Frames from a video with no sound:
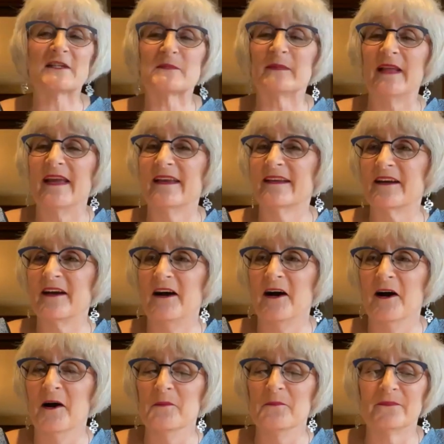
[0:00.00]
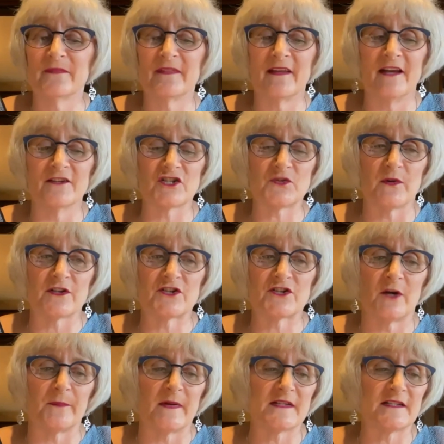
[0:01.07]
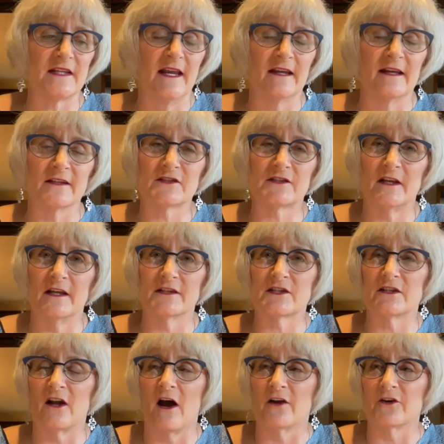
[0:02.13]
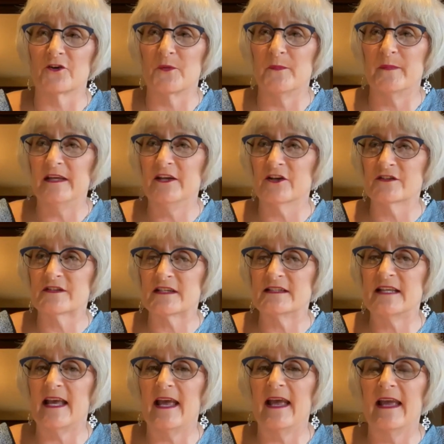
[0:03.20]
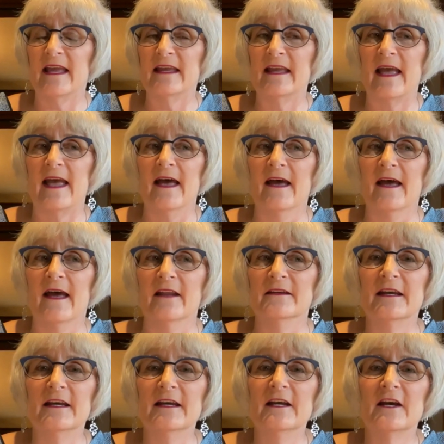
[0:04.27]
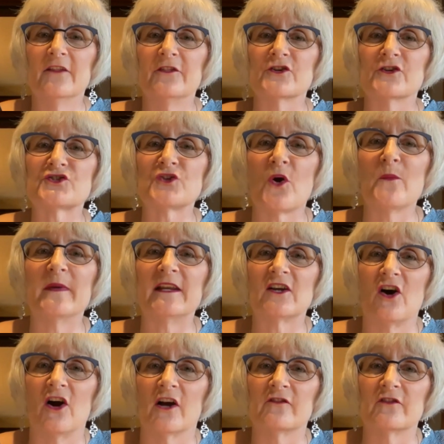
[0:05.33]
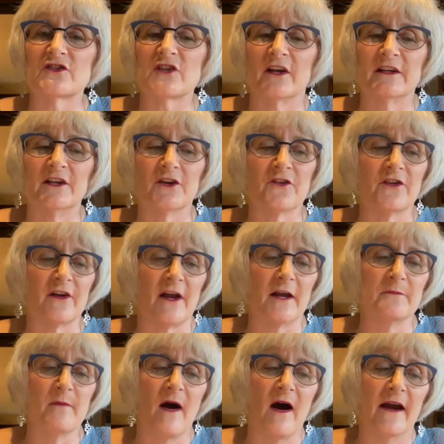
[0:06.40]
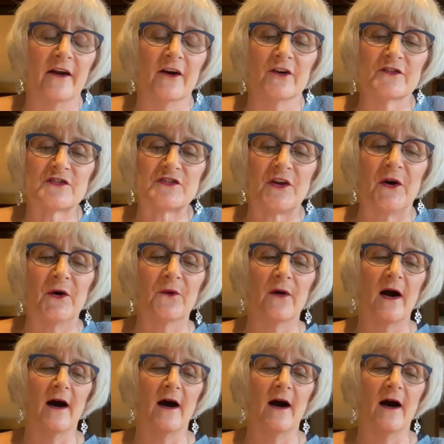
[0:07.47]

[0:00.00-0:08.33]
Blake. Um, I just want to start by saying it's it's an honor to be here today, and there's so many carvers on here that I admire. So